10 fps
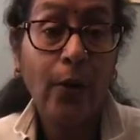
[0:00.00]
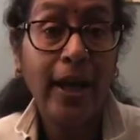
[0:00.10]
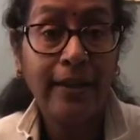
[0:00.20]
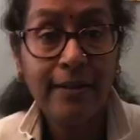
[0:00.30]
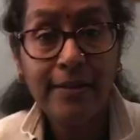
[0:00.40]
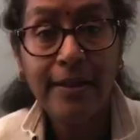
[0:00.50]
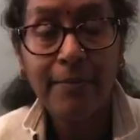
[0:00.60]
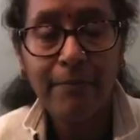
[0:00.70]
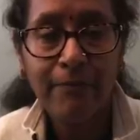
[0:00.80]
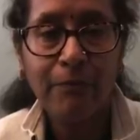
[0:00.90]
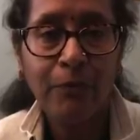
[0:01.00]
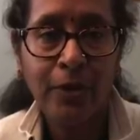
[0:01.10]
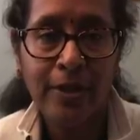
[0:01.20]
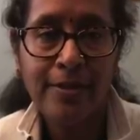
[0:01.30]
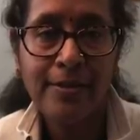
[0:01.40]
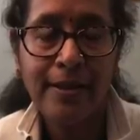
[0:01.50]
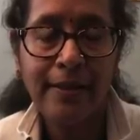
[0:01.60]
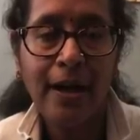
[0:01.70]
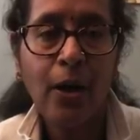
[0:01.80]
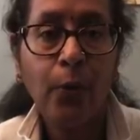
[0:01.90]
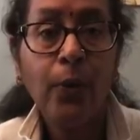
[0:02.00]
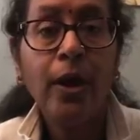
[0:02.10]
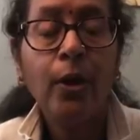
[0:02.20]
energy works, and how